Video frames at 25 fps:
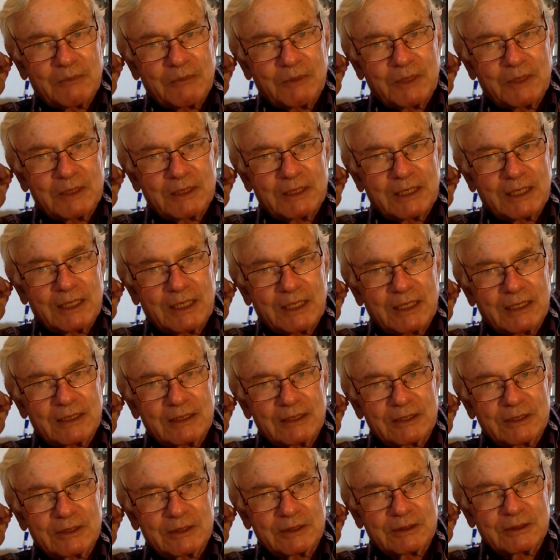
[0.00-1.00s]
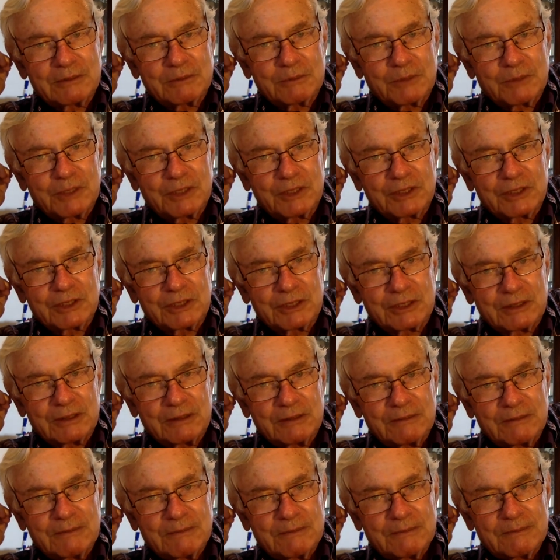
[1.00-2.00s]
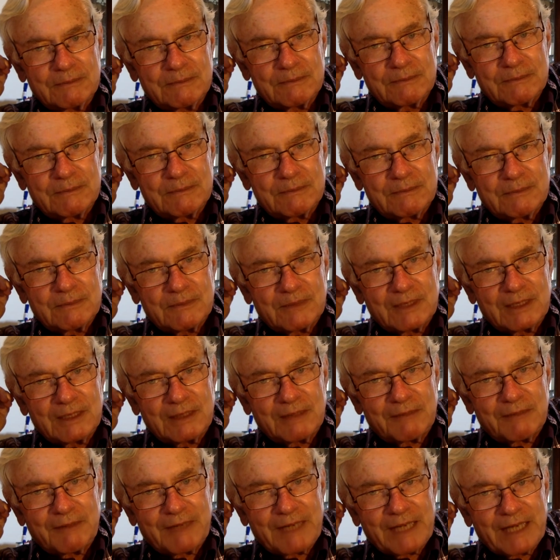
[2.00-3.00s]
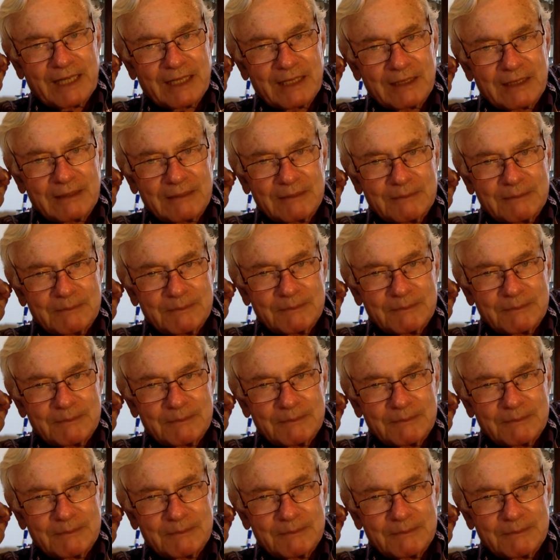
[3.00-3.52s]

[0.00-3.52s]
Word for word: one congressperson? Nevada.